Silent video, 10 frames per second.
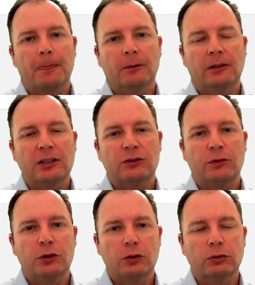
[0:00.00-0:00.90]
list
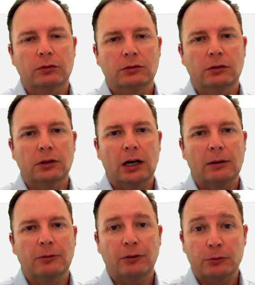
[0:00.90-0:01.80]
view
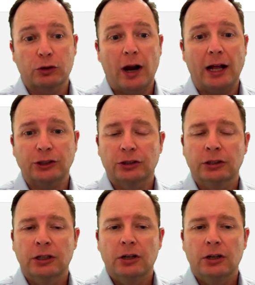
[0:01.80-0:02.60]
from scratch.